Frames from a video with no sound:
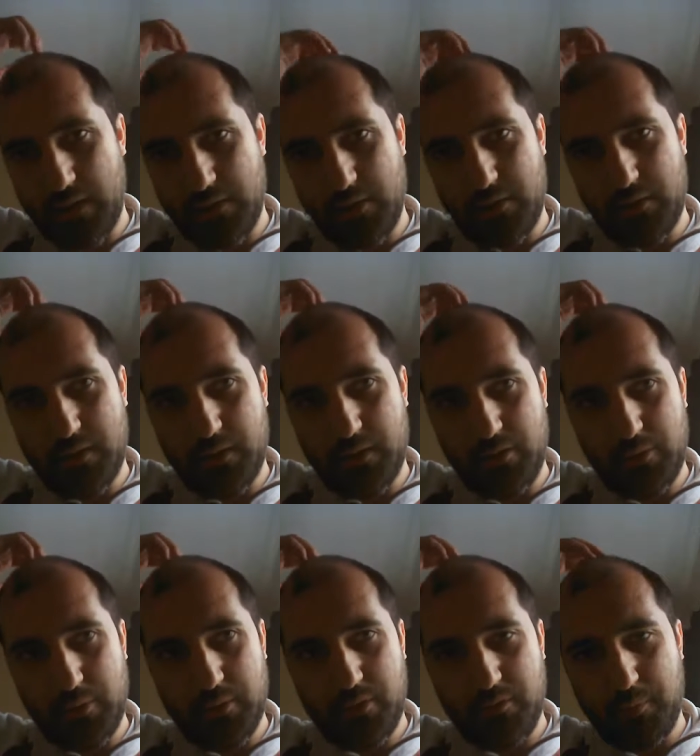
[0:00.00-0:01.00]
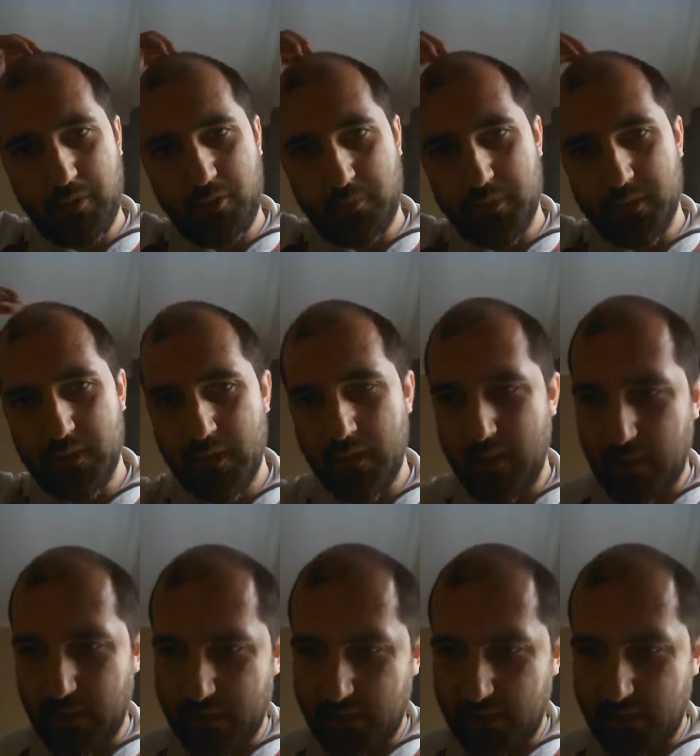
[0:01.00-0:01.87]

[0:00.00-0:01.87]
I don't know it off by heart, but I